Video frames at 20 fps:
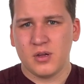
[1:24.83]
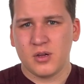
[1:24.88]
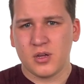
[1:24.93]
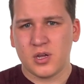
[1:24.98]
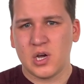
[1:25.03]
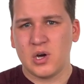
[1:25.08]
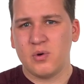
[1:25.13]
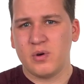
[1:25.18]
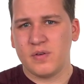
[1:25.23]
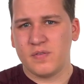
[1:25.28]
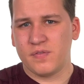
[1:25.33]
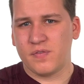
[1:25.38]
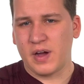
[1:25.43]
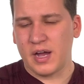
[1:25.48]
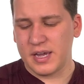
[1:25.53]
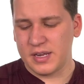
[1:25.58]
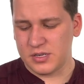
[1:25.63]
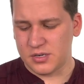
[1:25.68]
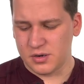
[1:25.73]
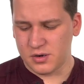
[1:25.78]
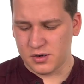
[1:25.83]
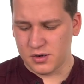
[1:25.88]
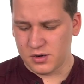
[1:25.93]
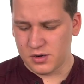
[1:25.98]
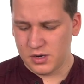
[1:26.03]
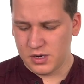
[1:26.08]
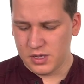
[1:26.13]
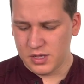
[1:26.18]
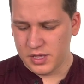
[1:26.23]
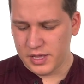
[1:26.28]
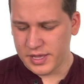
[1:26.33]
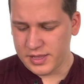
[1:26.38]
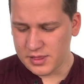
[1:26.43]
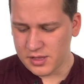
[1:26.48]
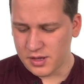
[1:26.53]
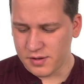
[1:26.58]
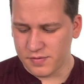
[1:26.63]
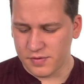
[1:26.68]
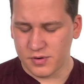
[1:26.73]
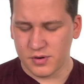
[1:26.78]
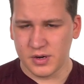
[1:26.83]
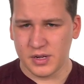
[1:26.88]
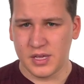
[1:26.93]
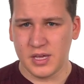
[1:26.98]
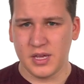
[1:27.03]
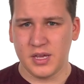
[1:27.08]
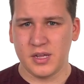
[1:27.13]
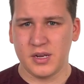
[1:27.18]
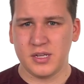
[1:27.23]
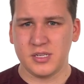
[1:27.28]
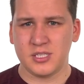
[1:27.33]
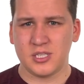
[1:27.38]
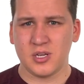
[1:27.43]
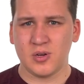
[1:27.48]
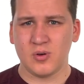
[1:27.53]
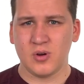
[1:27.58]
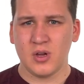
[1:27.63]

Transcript: go and find her and love her again. And so